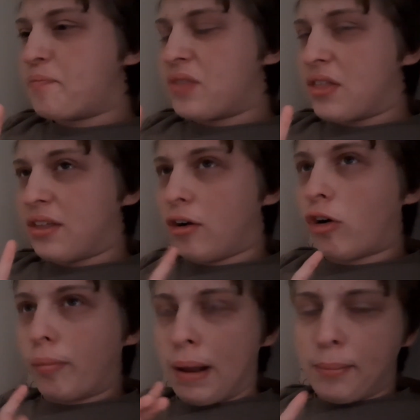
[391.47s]
that there
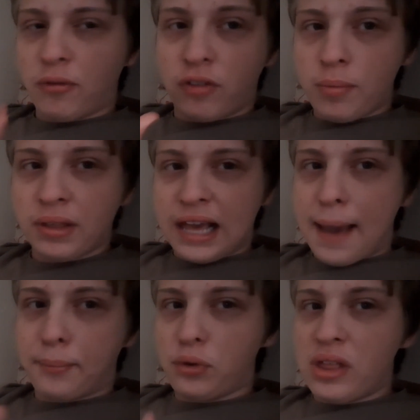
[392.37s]
are people from the
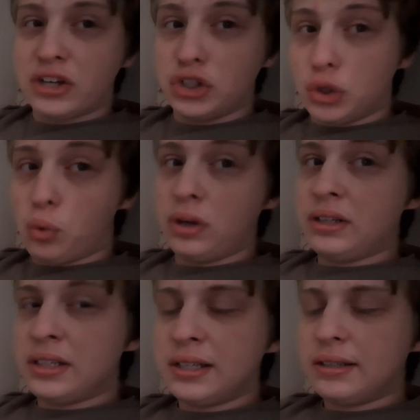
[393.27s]
Capitol that
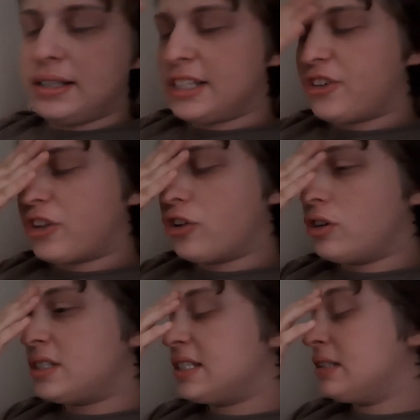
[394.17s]
joined District
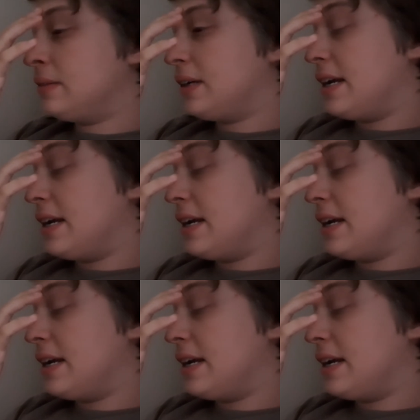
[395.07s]
13.